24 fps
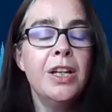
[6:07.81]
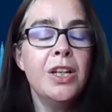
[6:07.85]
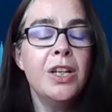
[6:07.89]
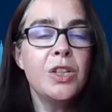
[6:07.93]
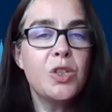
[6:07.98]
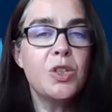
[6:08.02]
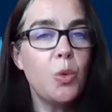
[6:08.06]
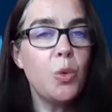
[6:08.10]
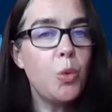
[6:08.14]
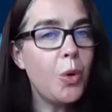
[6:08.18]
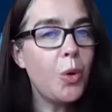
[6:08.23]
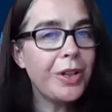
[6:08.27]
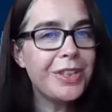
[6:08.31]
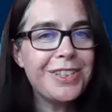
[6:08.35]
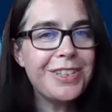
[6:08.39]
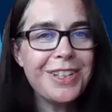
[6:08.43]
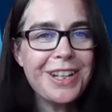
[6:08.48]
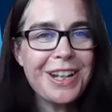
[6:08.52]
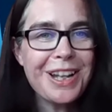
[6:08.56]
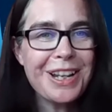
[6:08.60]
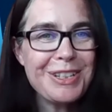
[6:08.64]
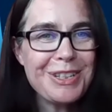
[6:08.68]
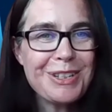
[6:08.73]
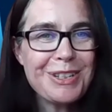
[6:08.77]
So what did
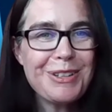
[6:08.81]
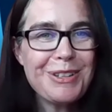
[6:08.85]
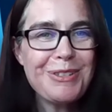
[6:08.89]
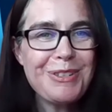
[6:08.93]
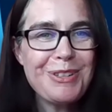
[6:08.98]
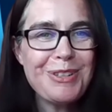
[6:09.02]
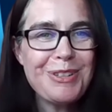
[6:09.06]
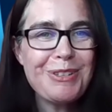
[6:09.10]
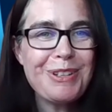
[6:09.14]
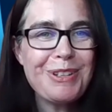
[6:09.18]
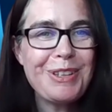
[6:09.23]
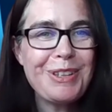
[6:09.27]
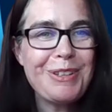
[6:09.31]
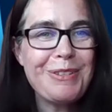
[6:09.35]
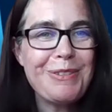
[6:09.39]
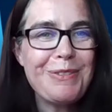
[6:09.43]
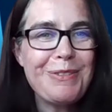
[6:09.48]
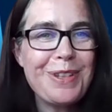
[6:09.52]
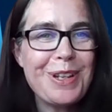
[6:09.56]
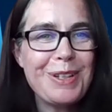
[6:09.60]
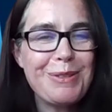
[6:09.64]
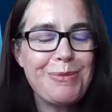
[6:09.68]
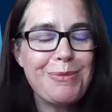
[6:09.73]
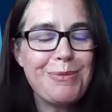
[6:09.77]
I do during the
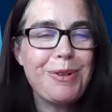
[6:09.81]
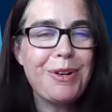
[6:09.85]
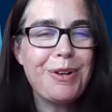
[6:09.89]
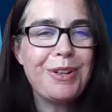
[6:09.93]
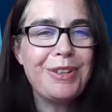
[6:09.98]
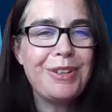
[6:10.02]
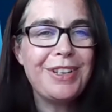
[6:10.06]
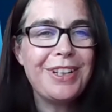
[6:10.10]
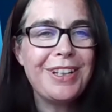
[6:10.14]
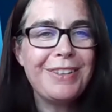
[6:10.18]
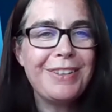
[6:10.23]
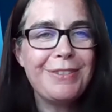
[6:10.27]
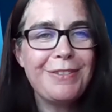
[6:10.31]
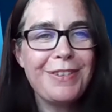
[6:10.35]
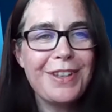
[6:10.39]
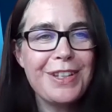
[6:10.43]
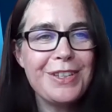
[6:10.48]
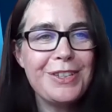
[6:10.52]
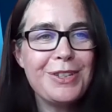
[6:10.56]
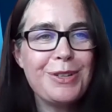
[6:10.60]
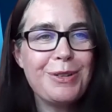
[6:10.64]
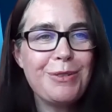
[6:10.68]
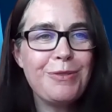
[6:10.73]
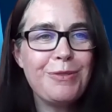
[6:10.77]
phase 1,
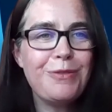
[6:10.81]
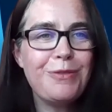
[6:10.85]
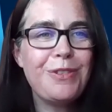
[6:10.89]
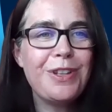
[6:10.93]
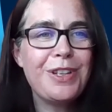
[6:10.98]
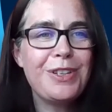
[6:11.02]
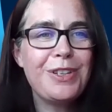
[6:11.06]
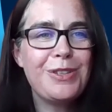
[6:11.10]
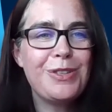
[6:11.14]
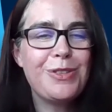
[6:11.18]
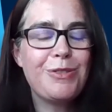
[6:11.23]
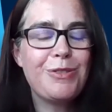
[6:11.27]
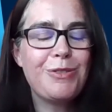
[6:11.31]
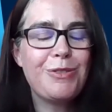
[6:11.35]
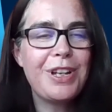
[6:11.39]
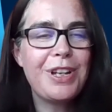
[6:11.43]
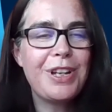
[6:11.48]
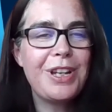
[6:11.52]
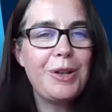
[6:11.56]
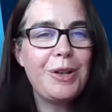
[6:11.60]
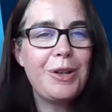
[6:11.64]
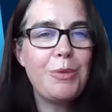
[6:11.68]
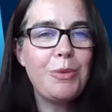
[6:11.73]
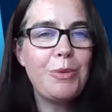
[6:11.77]
phase 2, and phase
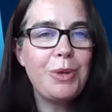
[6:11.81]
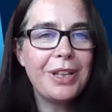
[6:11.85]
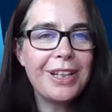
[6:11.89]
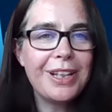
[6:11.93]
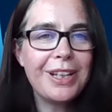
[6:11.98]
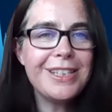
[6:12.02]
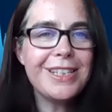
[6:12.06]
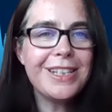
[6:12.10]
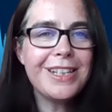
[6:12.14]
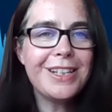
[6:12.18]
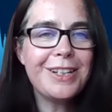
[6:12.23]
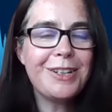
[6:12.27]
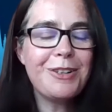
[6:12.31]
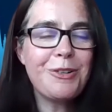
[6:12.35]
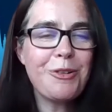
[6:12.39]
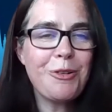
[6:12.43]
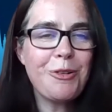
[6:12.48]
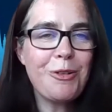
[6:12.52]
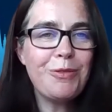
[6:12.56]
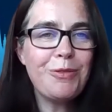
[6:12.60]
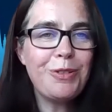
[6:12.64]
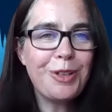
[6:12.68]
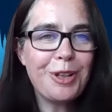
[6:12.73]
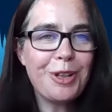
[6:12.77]
3? Well, I did an
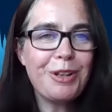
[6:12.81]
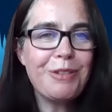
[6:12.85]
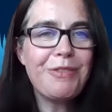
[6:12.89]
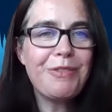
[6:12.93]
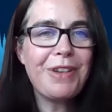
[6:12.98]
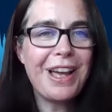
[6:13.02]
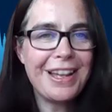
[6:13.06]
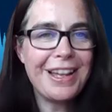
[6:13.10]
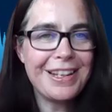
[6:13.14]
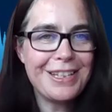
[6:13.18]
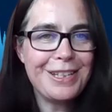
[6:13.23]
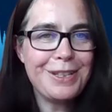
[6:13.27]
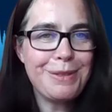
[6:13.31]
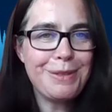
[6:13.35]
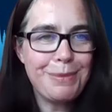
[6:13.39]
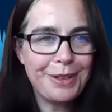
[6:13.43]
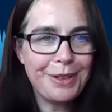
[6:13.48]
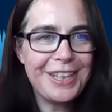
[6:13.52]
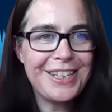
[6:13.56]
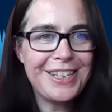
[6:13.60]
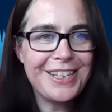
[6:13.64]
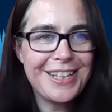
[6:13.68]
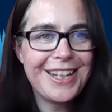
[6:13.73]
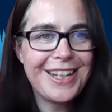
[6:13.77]
awful lot of
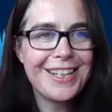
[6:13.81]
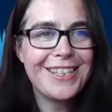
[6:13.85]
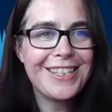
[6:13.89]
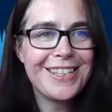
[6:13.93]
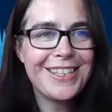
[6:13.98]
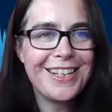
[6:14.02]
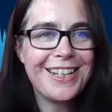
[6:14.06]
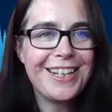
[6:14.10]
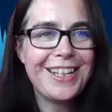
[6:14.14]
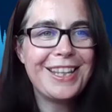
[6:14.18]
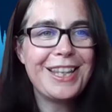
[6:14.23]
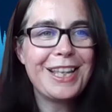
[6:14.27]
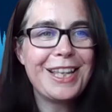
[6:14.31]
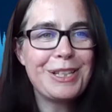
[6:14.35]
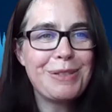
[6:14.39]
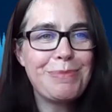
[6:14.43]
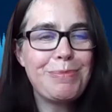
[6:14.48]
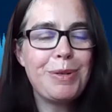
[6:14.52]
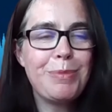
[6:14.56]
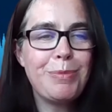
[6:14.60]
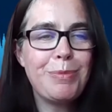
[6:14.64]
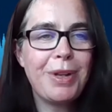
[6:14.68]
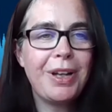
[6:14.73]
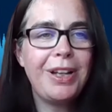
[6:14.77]
antibody testing, and that's
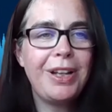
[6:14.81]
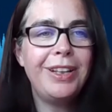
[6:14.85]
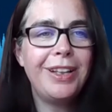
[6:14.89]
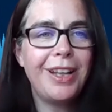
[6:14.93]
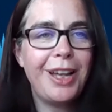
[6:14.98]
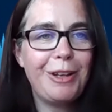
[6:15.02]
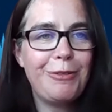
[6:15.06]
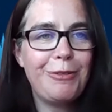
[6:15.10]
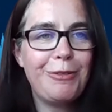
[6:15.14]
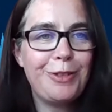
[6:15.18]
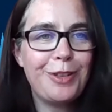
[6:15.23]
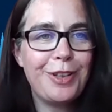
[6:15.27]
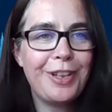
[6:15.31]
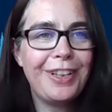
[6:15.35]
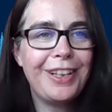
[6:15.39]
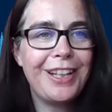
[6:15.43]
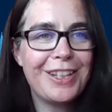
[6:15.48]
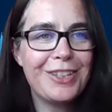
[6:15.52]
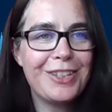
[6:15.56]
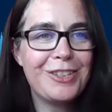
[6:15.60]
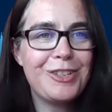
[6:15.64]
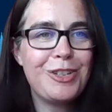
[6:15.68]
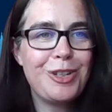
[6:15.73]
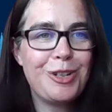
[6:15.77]
been my life for the
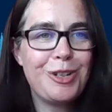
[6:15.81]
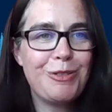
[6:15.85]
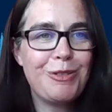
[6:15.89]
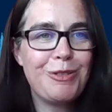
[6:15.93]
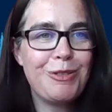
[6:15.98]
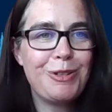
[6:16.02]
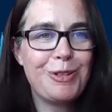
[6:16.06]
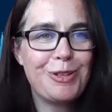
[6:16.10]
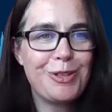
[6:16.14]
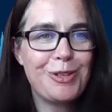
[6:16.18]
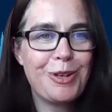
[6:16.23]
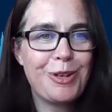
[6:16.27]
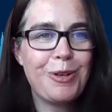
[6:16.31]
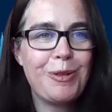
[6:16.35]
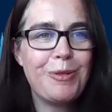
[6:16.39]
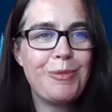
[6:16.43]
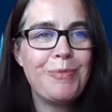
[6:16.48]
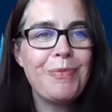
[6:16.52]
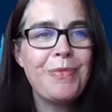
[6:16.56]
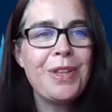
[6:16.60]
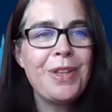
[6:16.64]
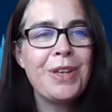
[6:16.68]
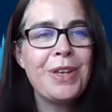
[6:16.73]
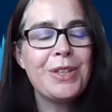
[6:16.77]
last year or so.
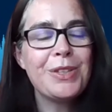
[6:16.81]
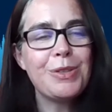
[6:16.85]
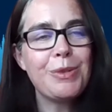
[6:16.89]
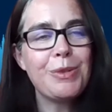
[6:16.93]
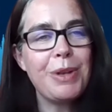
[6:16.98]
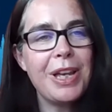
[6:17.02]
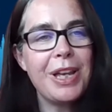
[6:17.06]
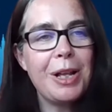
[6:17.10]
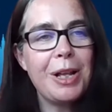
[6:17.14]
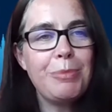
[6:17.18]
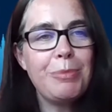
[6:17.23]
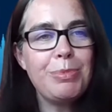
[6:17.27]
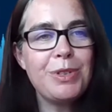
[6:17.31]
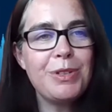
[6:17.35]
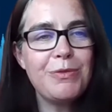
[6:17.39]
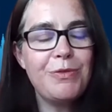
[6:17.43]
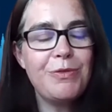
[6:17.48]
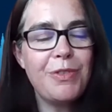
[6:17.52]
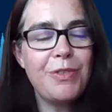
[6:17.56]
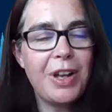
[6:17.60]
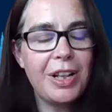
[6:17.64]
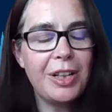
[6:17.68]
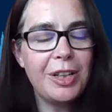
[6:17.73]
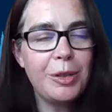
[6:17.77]
So I helped
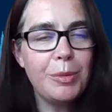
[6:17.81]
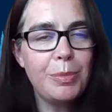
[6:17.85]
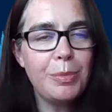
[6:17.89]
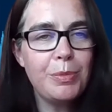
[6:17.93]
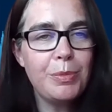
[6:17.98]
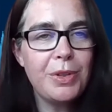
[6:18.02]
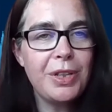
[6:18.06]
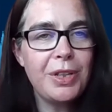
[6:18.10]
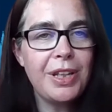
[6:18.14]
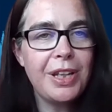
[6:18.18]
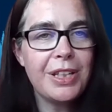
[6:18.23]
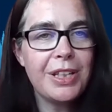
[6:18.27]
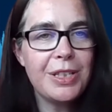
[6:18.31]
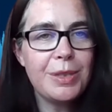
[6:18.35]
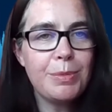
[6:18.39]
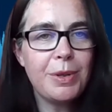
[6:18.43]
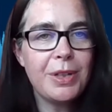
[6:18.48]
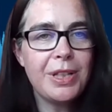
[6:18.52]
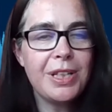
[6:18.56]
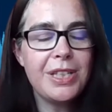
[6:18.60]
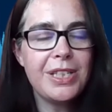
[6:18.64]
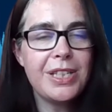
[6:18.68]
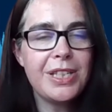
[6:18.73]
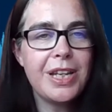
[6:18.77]
develop the
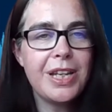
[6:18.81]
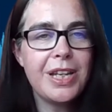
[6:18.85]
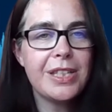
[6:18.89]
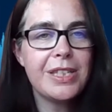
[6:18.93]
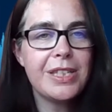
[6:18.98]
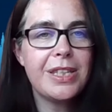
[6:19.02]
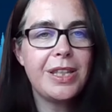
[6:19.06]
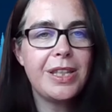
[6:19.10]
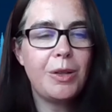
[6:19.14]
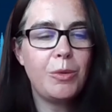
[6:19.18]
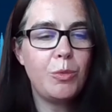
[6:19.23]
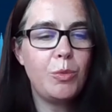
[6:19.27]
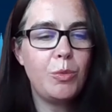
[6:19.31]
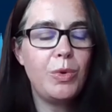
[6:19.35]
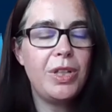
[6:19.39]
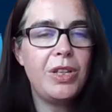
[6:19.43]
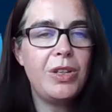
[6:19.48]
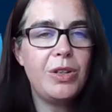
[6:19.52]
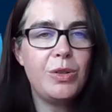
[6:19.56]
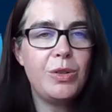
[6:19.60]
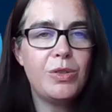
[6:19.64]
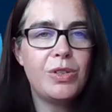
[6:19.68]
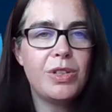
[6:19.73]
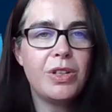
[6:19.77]
antibody tests that we
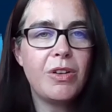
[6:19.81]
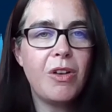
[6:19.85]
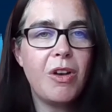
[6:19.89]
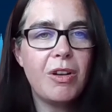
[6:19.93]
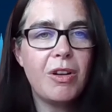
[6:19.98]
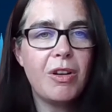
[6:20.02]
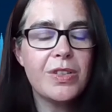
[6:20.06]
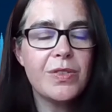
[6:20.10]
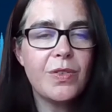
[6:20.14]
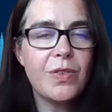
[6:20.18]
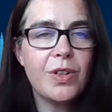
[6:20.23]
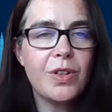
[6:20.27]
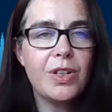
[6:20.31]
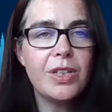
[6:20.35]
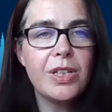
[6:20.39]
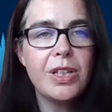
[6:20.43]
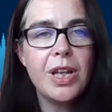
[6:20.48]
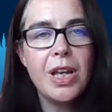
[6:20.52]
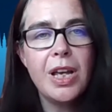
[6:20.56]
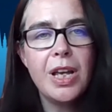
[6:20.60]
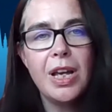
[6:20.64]
use in Oxford.